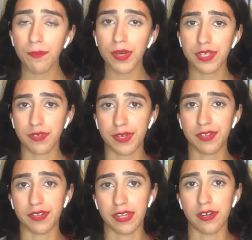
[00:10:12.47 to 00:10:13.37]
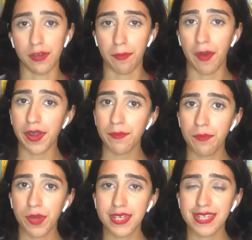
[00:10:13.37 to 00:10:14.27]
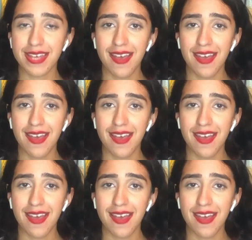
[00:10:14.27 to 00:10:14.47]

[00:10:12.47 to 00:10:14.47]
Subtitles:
books rather than her bottom books.